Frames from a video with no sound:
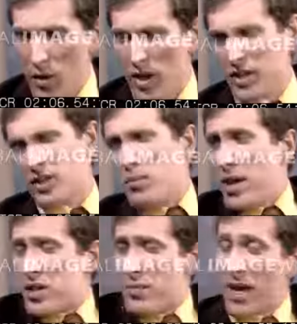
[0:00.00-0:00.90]
Well, there's a
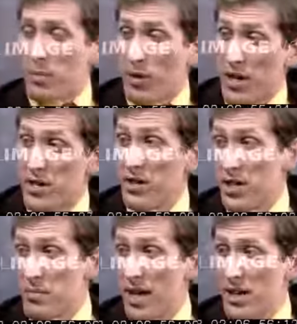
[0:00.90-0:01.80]
tremendous amount of pressure in
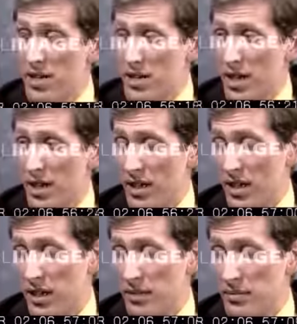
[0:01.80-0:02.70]
these matches, and uh,
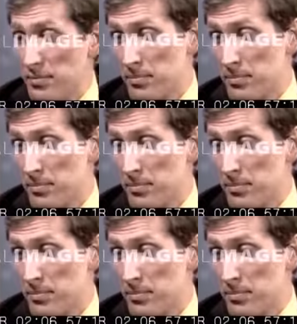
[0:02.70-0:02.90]
mm -hmm.